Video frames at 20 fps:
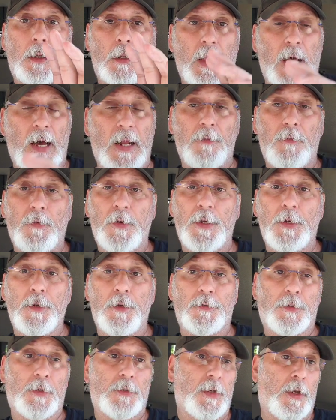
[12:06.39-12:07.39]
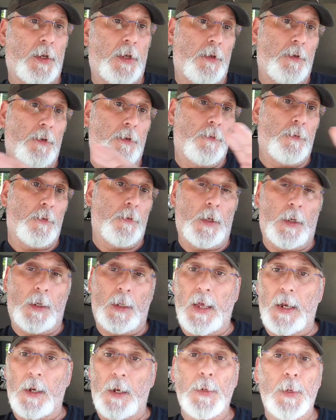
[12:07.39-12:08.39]
A lot of videos will tell you,
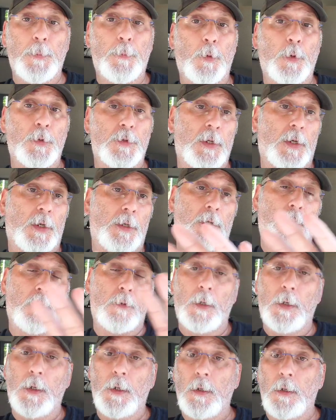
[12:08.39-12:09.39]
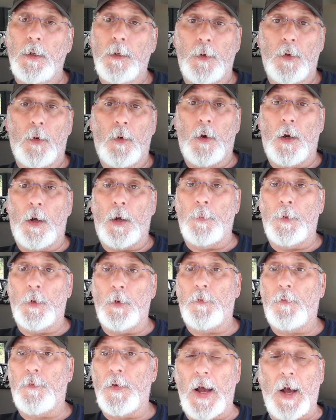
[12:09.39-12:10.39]
and a lot of people will tell you, no harm,
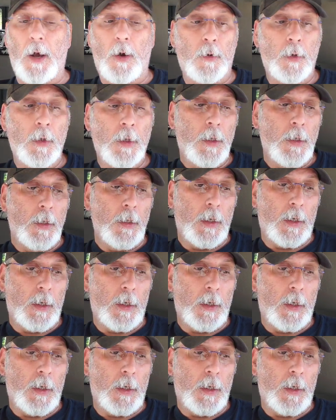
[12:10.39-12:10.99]
no foul.